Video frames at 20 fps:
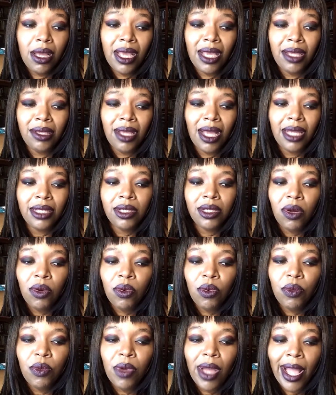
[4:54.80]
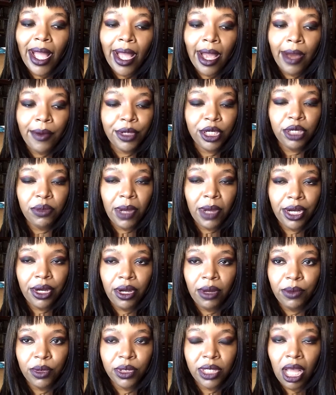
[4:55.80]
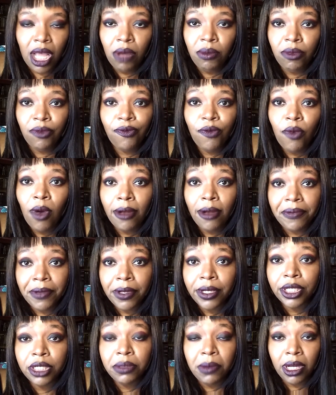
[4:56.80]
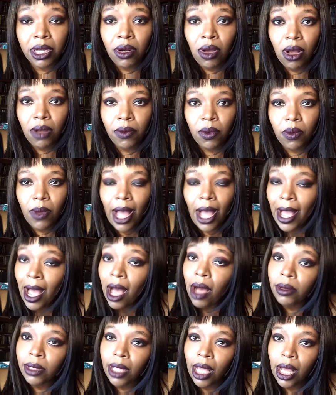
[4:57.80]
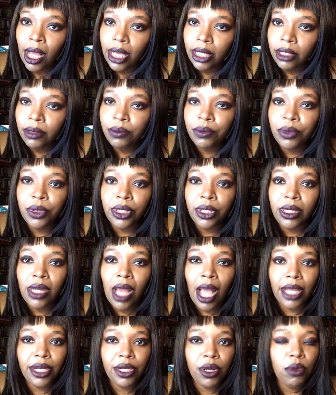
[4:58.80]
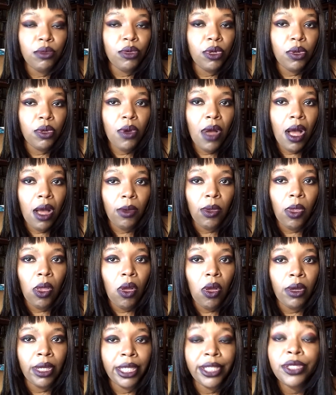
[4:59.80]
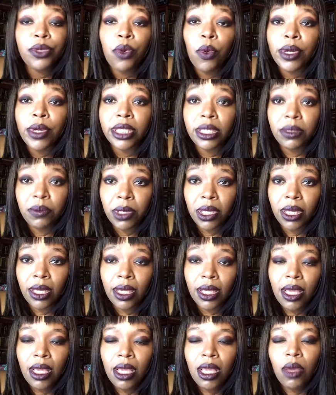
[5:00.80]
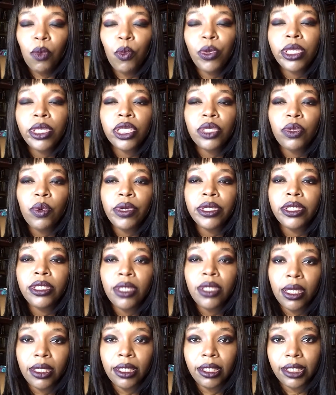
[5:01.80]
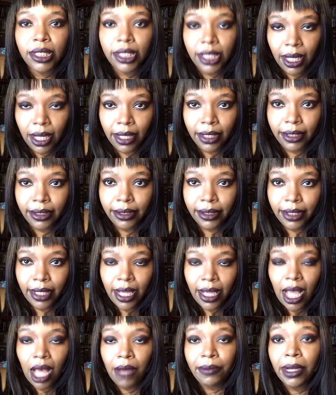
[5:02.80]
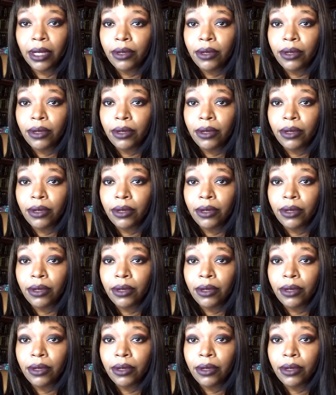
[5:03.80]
And I don't average my numbers out before I finish my novel. I outline, but I don't know how long it's going to be. When the story's done, it's done. I'm